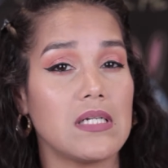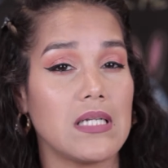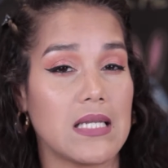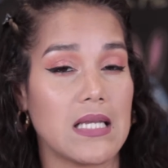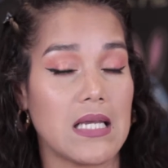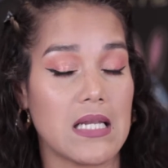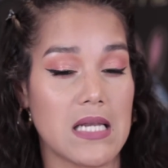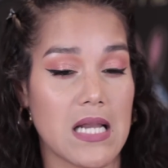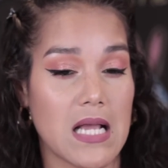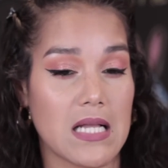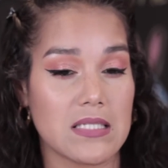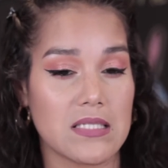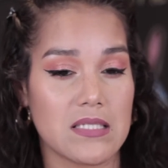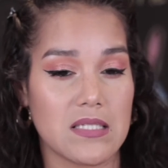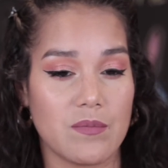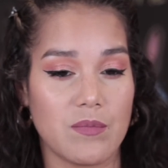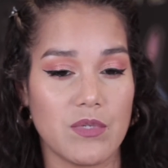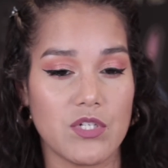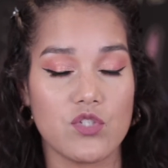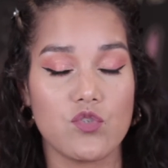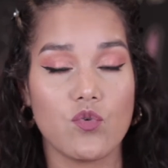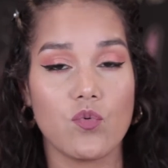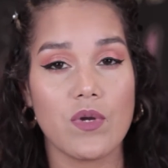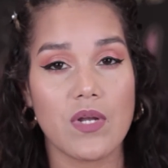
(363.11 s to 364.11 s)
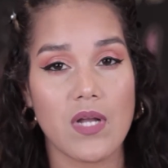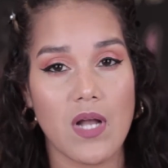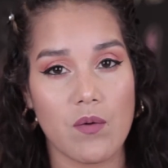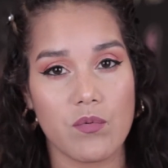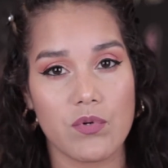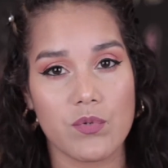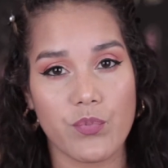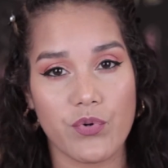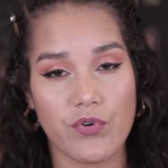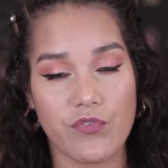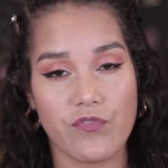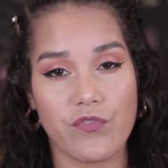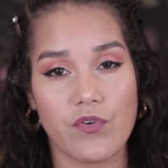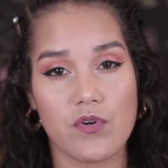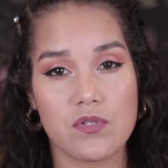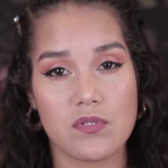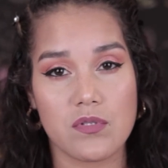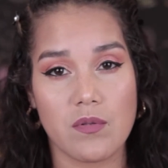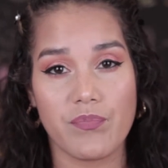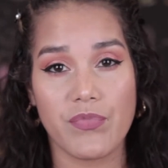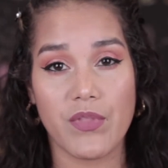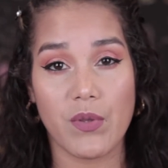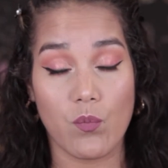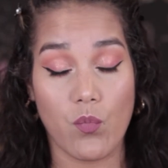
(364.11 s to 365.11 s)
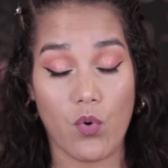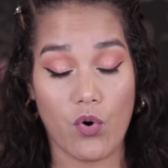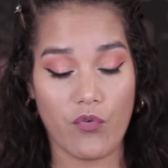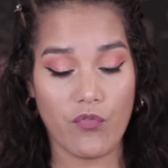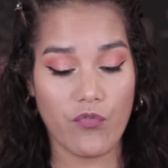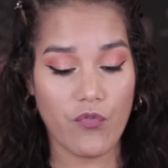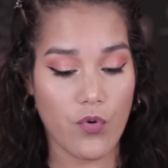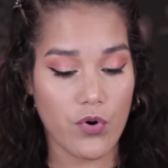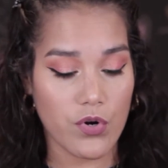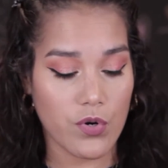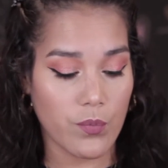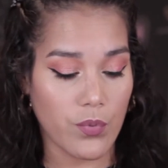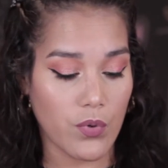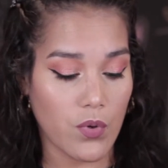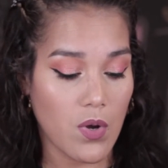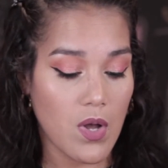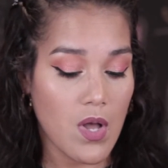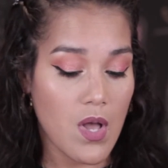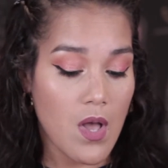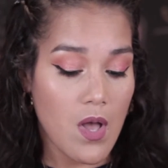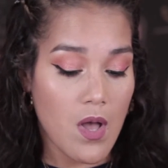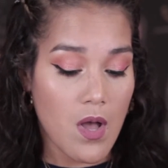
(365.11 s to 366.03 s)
cannot see me doing. I would prefer something more affordable.